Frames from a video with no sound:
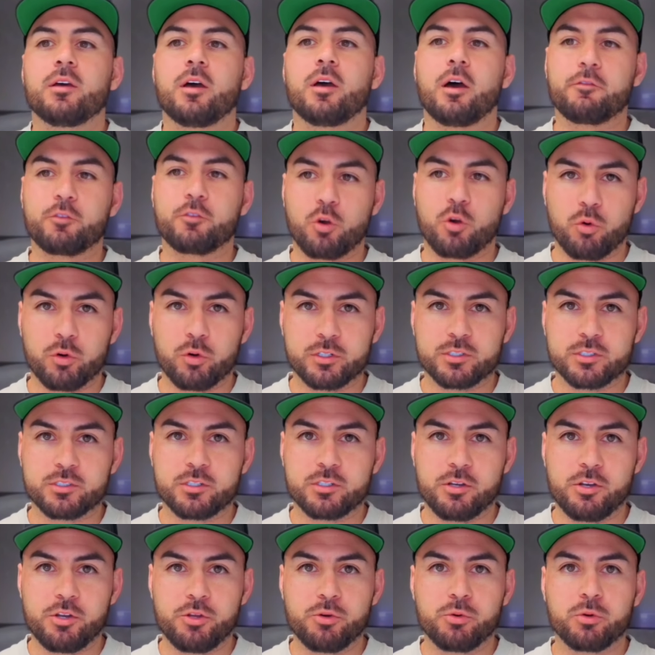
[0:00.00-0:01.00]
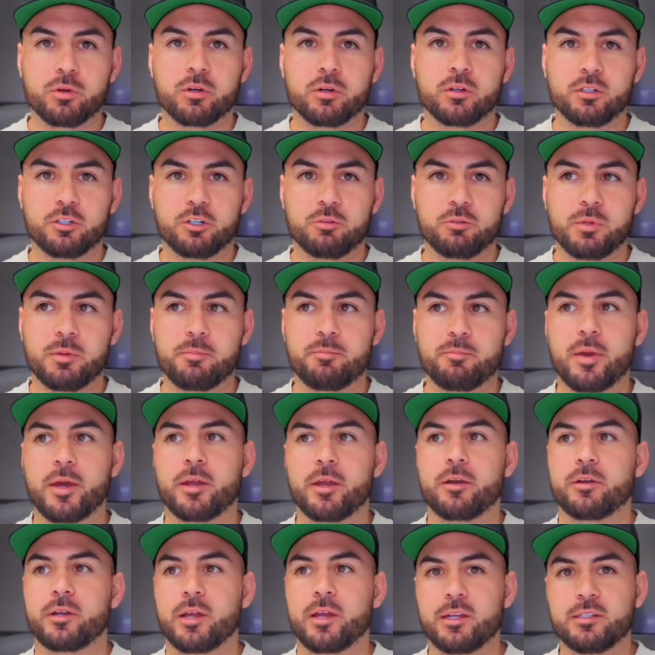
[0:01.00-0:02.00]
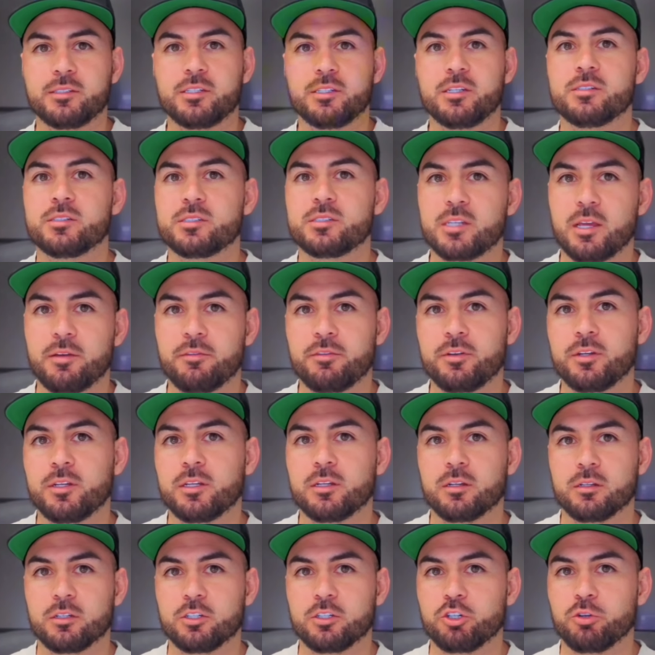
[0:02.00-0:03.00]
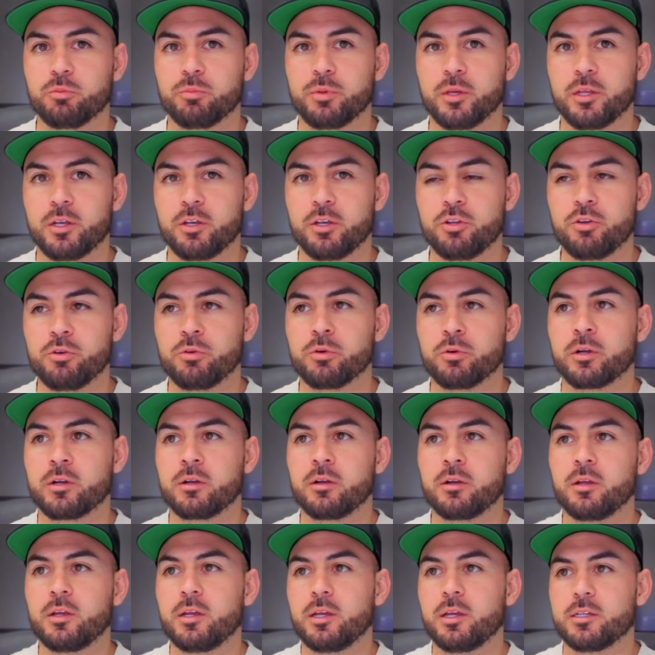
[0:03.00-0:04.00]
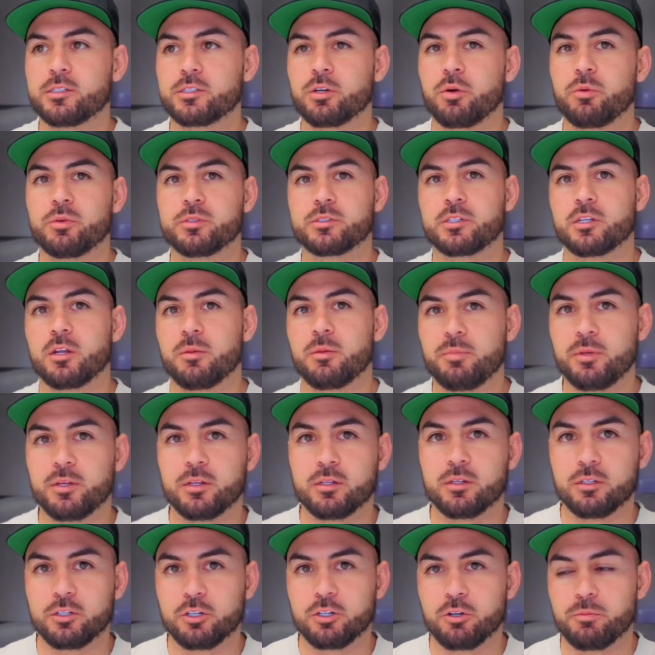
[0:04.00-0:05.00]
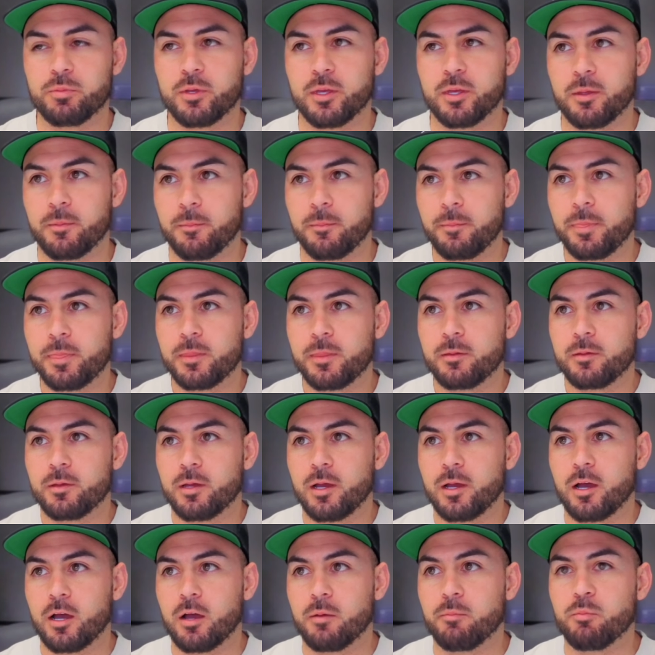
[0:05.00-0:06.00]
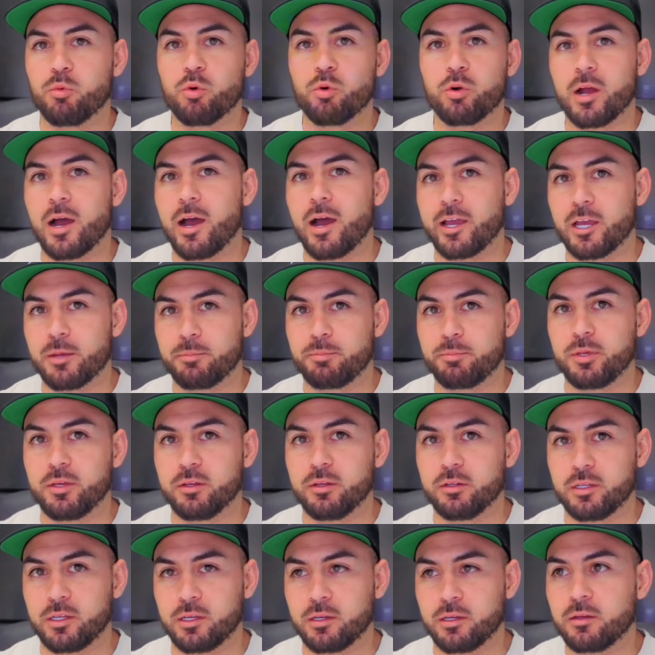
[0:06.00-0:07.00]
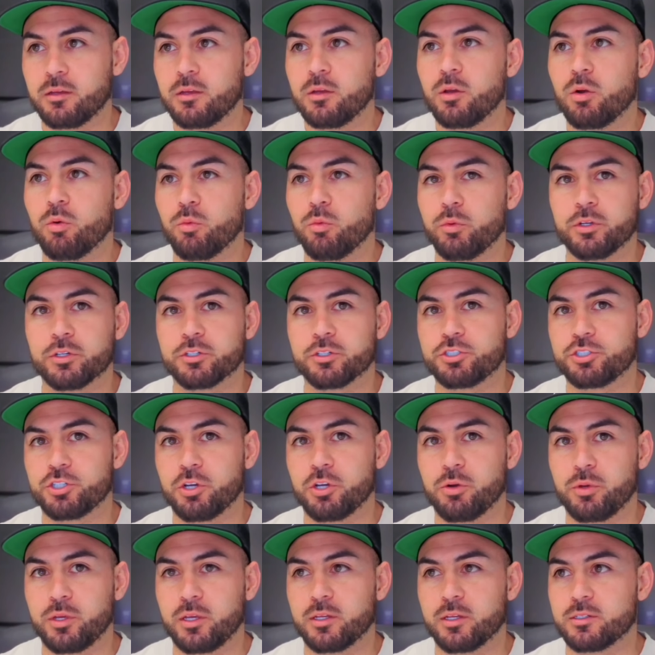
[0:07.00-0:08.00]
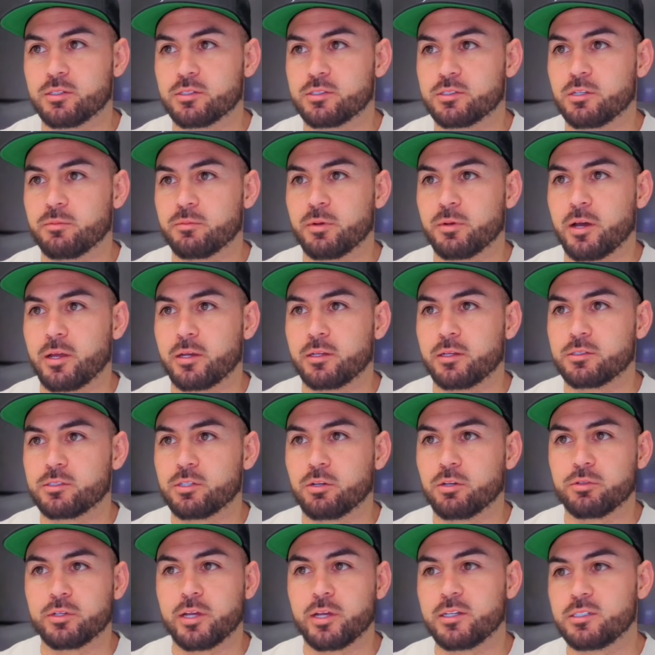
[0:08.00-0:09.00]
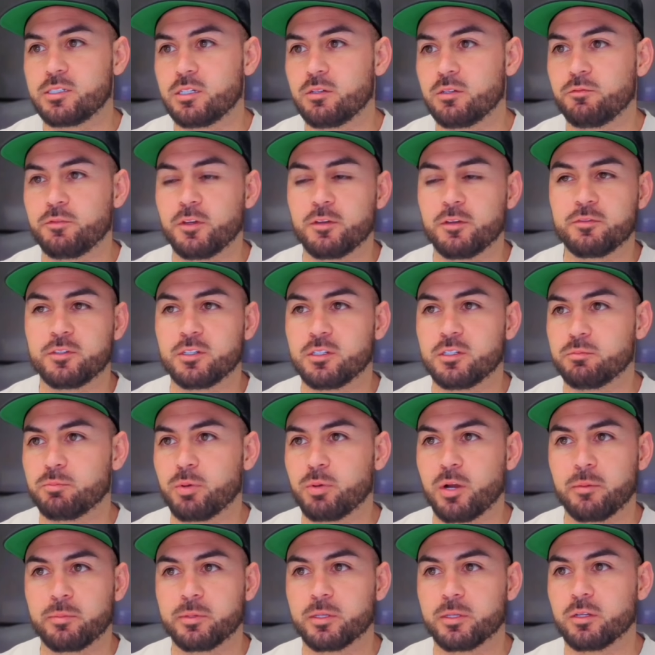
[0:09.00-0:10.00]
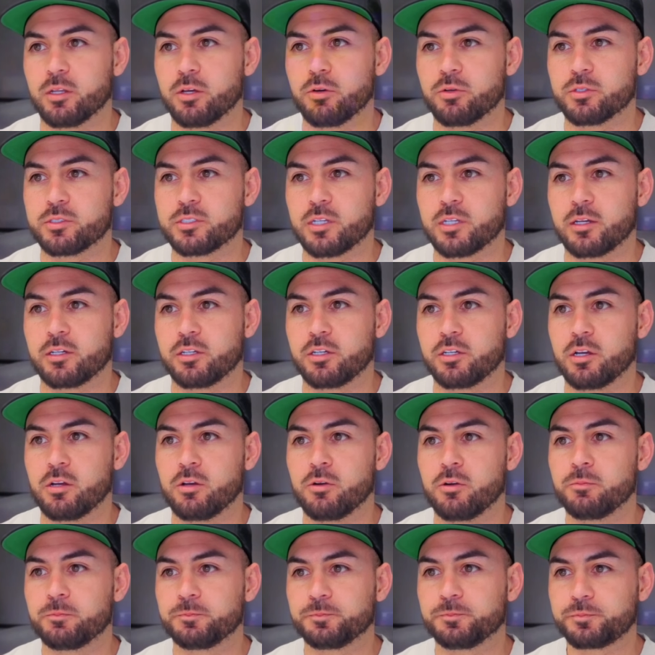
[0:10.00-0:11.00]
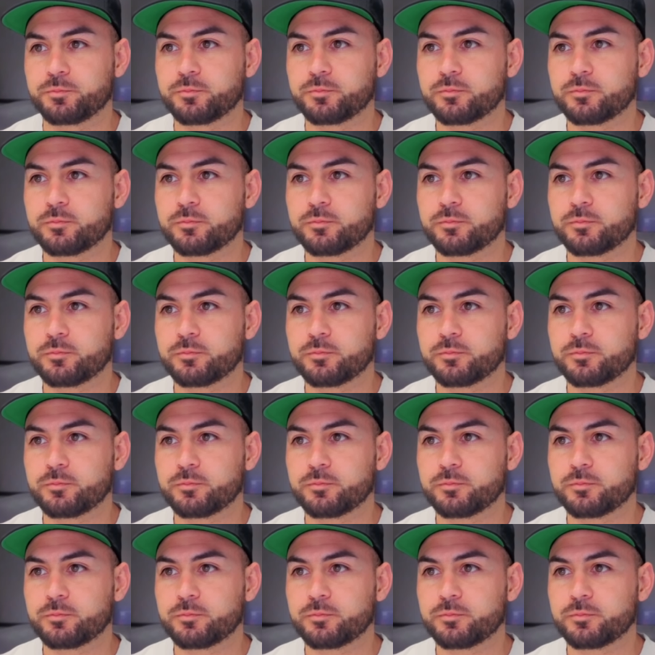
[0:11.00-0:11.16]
Of course, the newer a little bit better. 1970 and a little bit newer is always going to be a little bit more eye appealing when you're showing it to somebody. So 1950, probably the lowest I'd go.